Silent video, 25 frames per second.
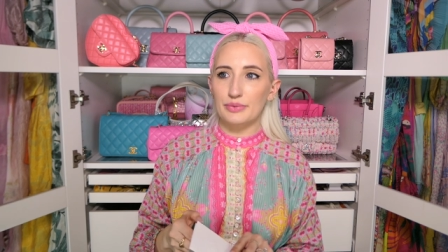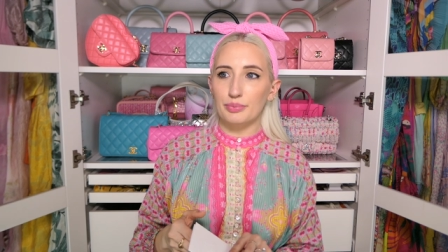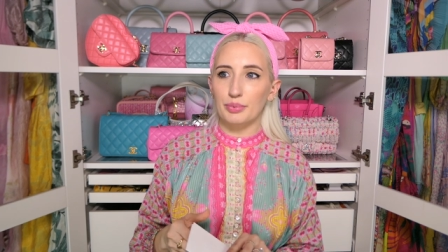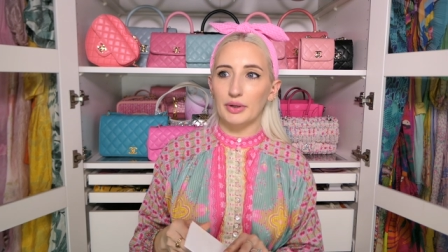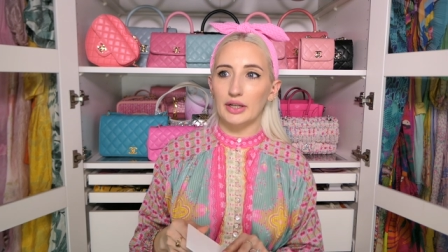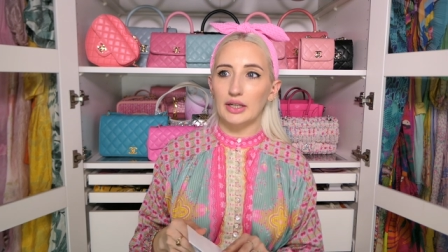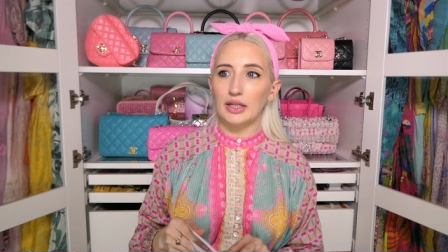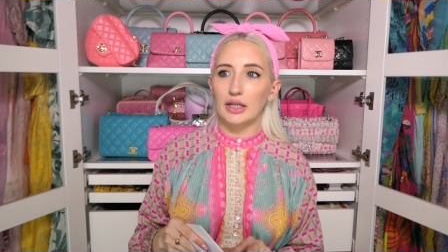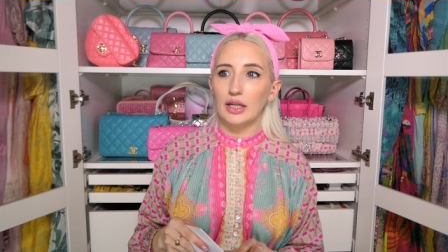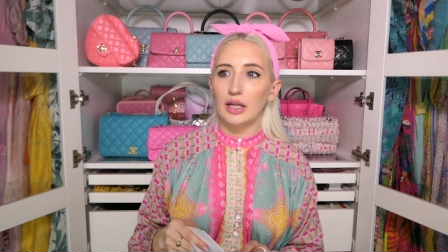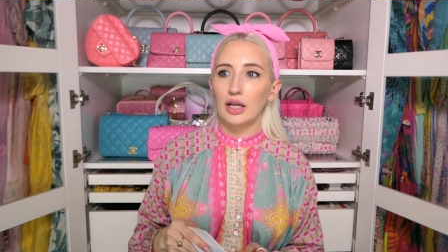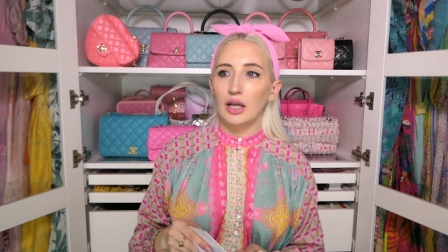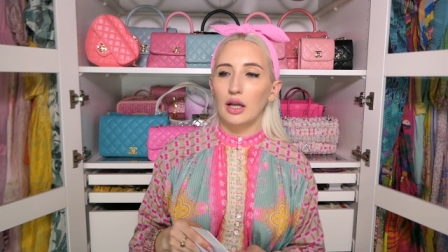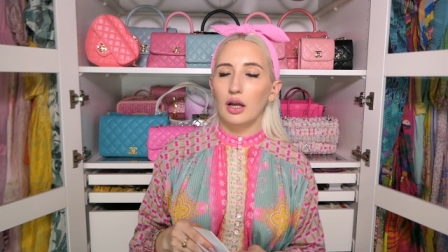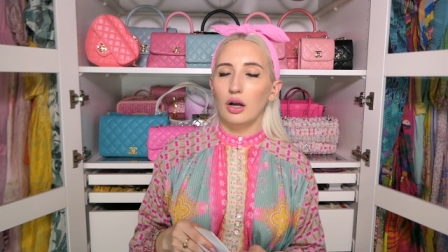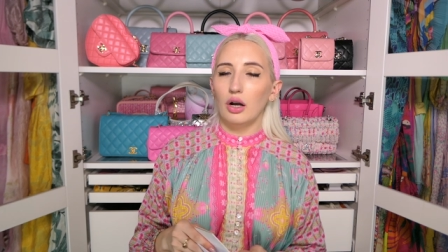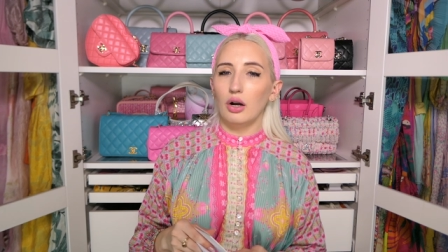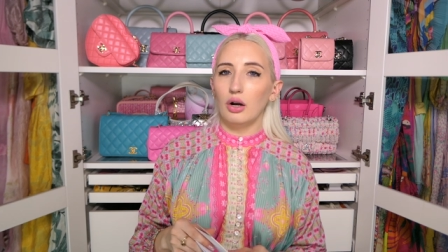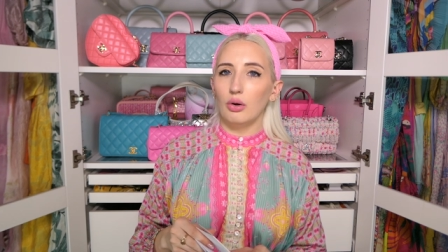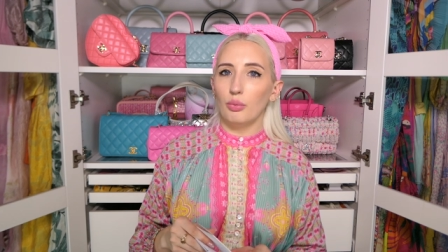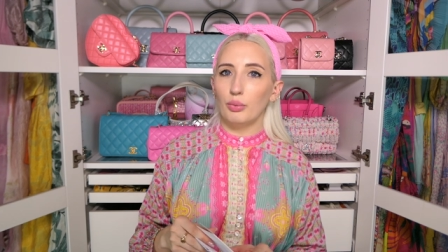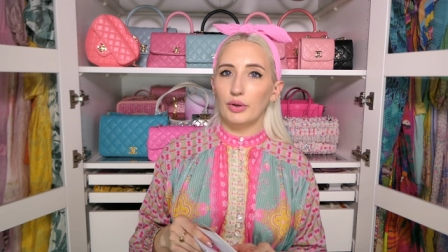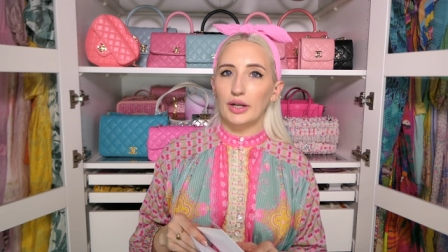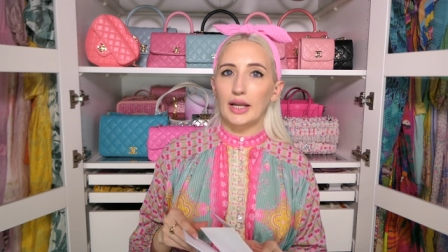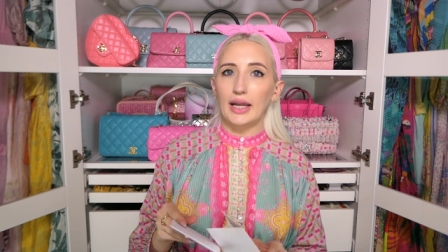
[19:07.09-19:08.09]
But
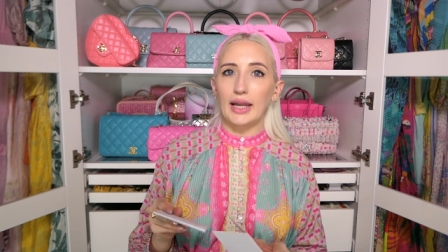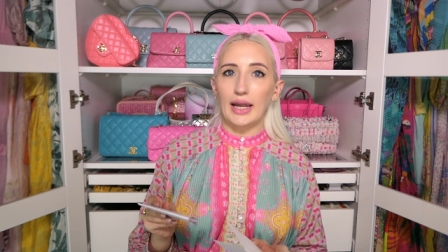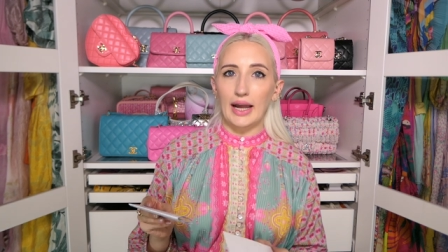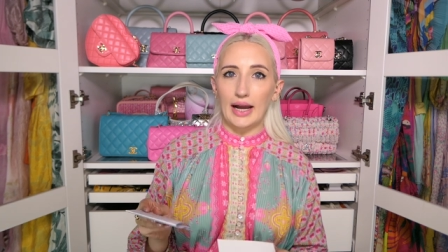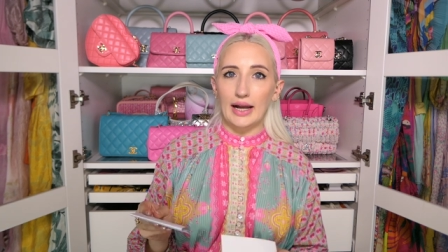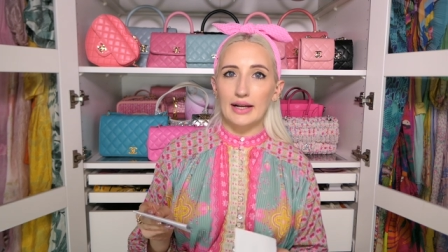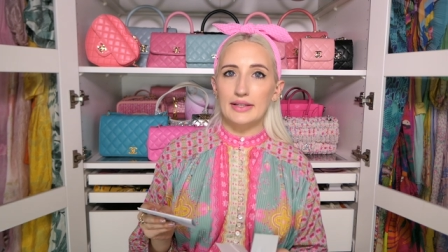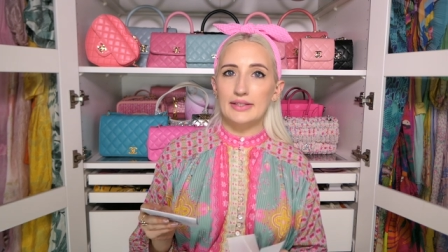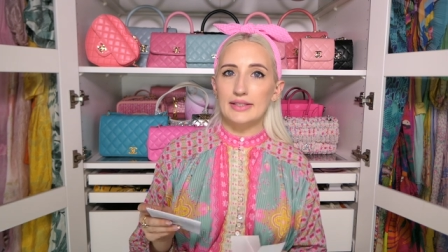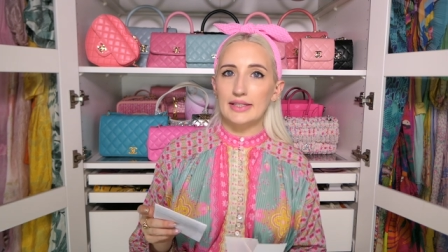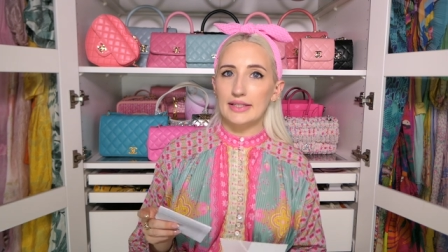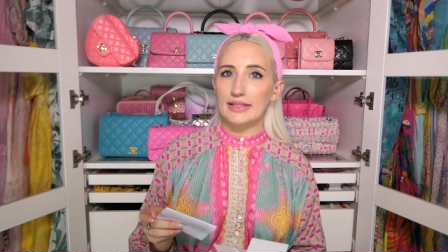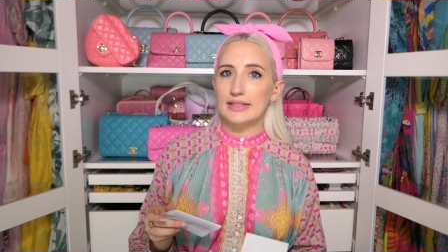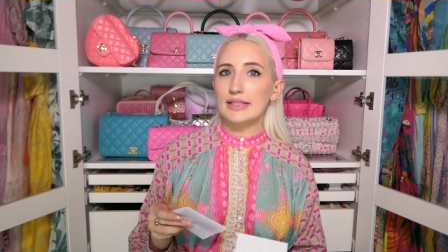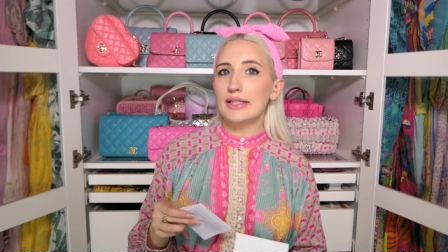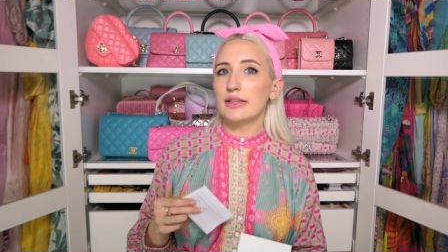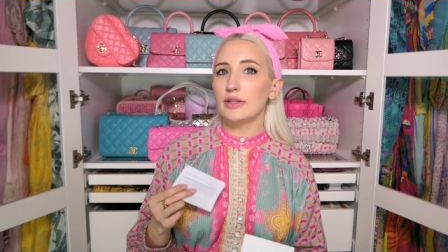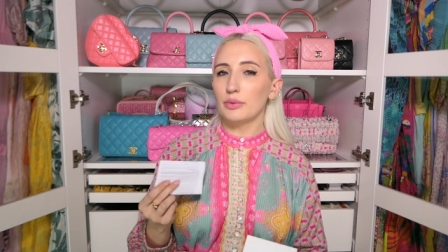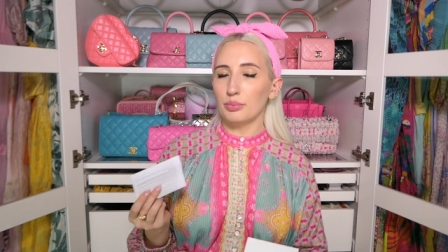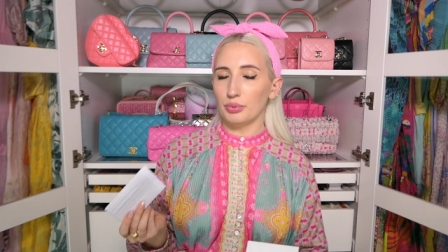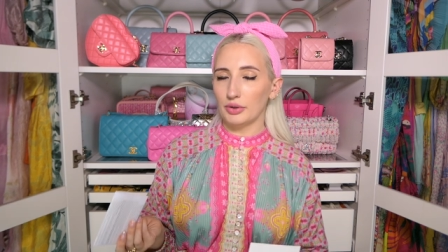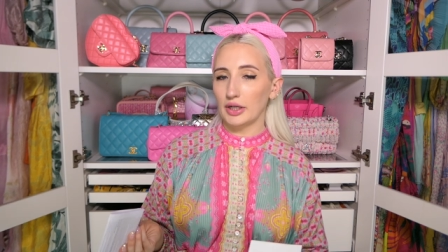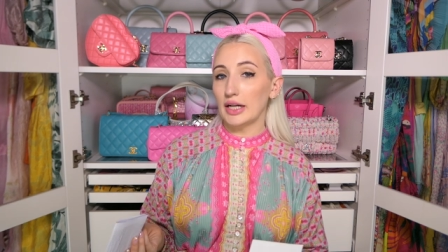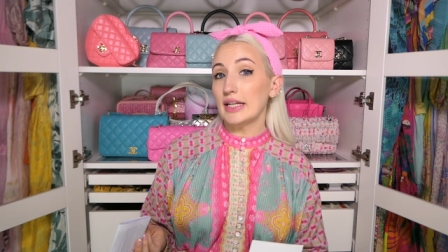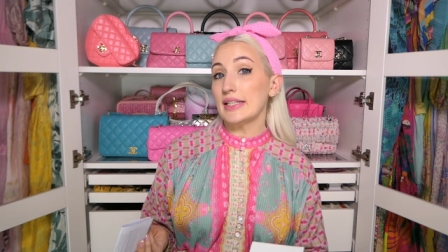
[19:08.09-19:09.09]
when I asked, he said
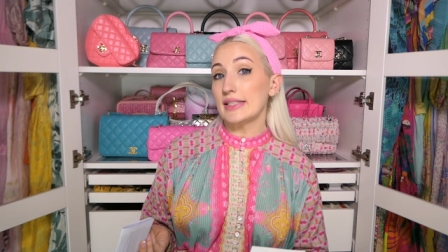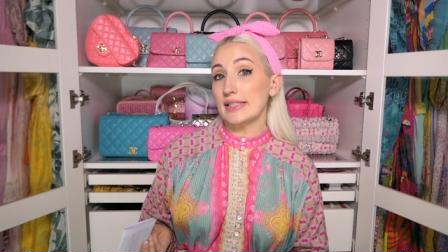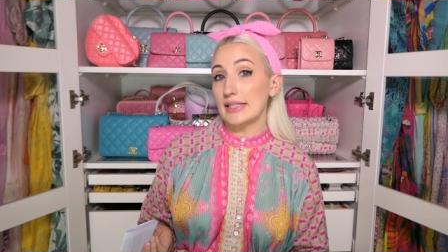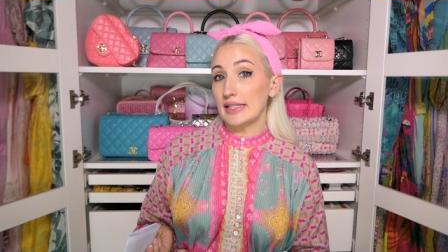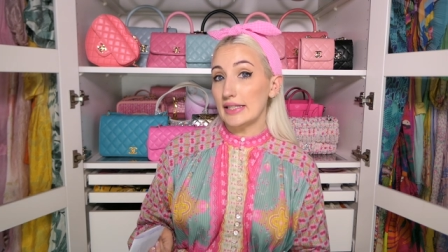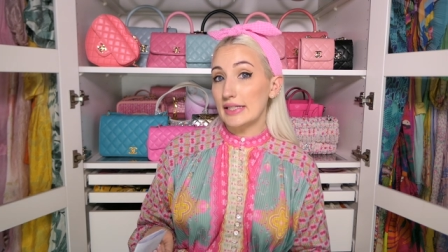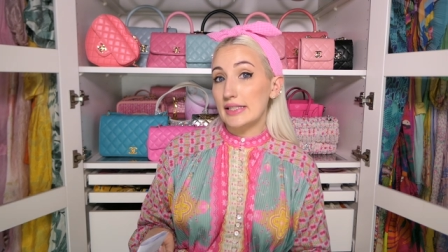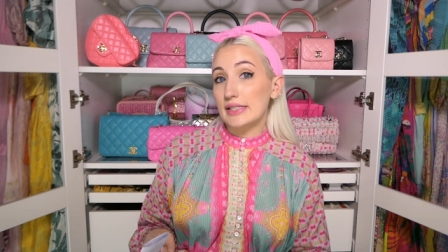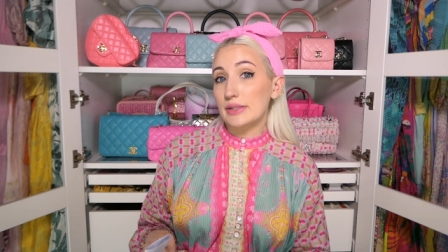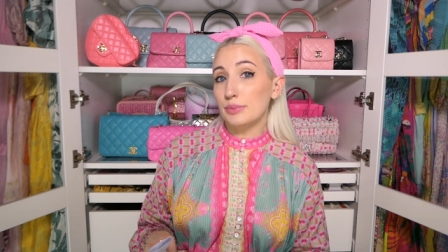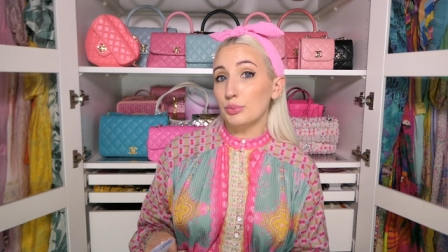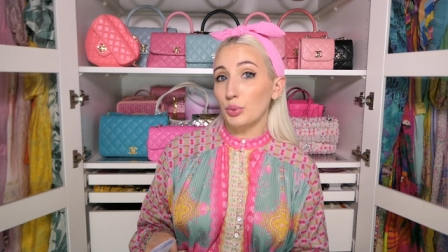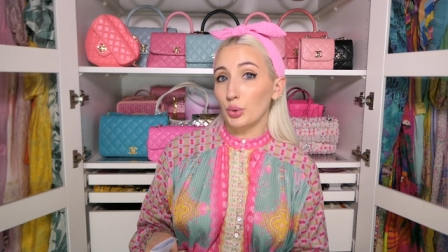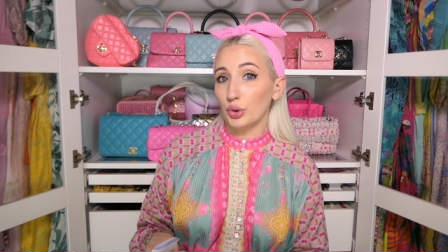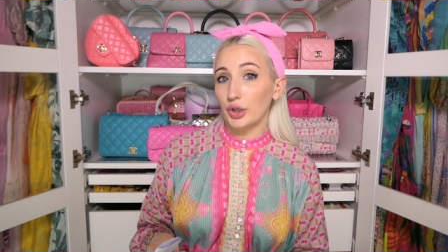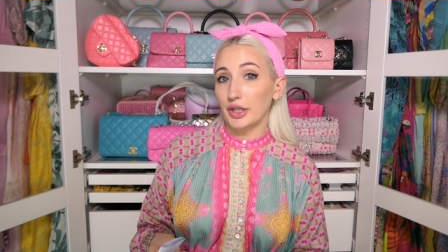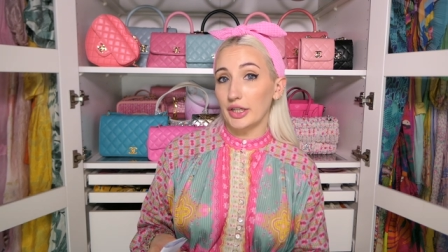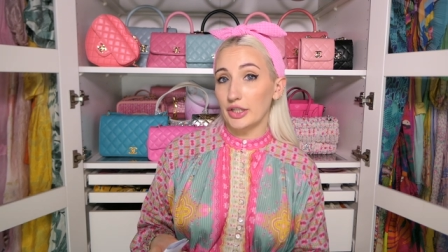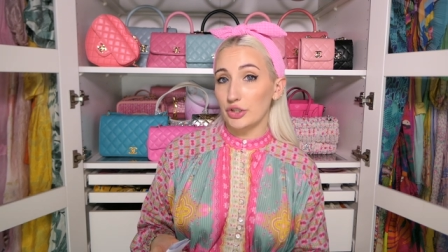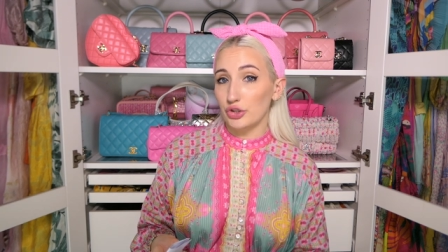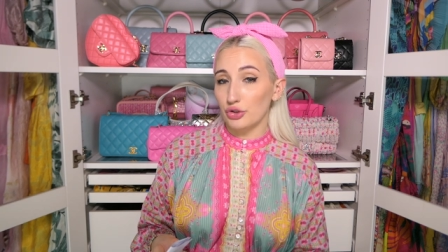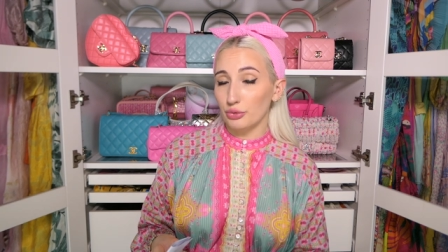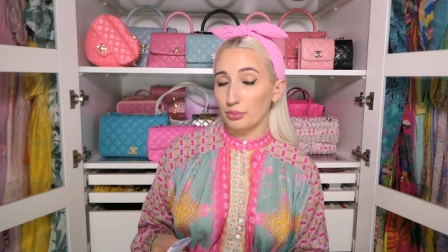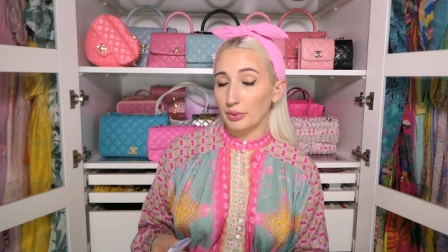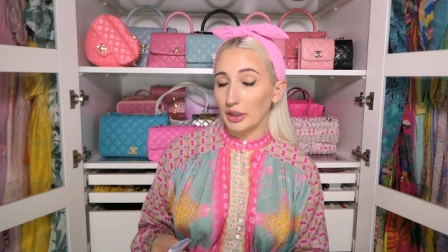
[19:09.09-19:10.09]
the price is more
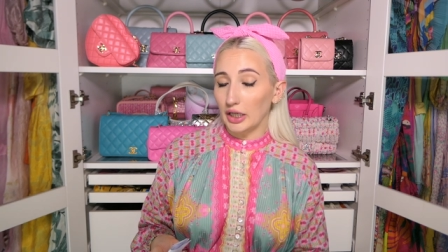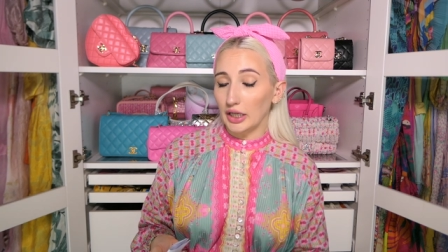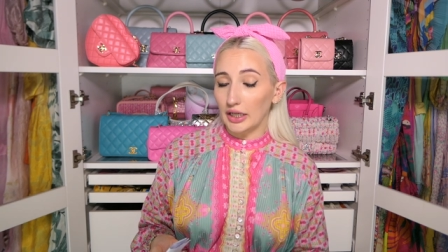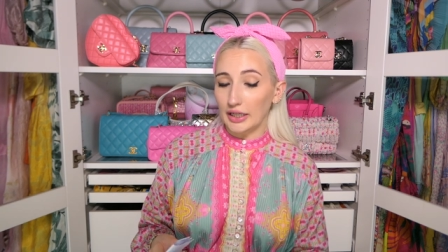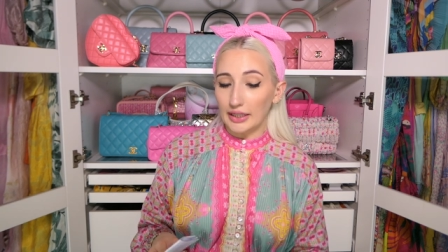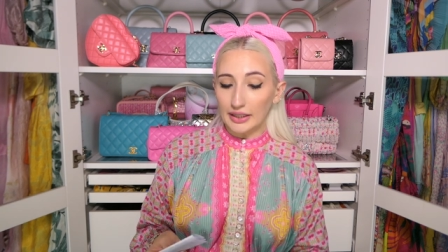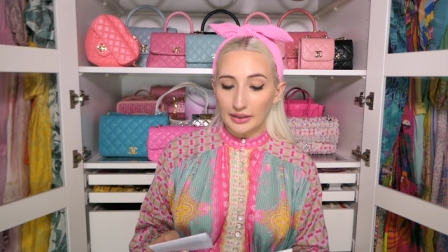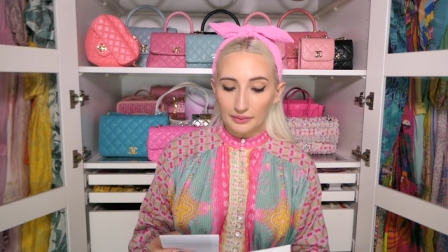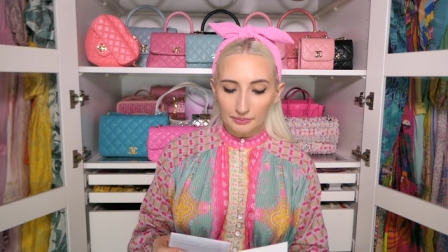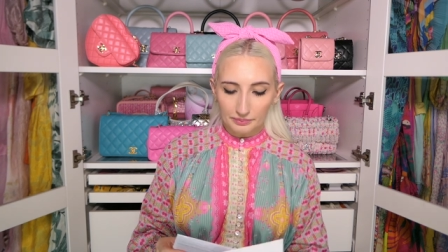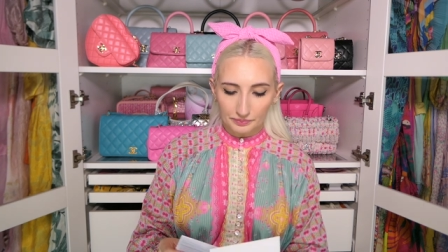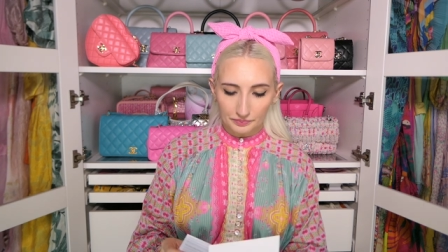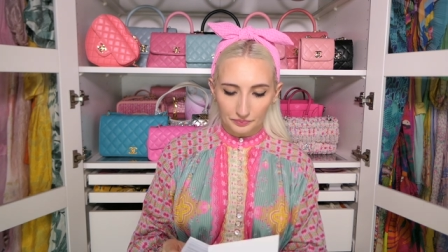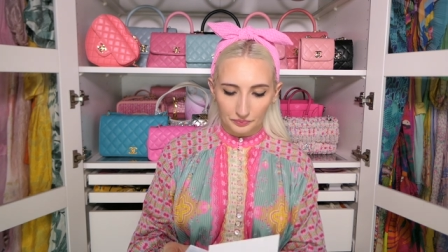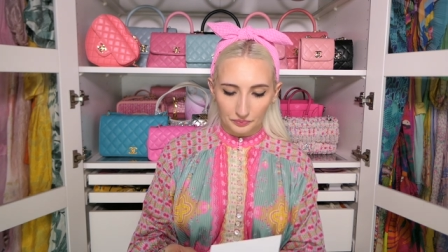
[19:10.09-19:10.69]
in Dubai.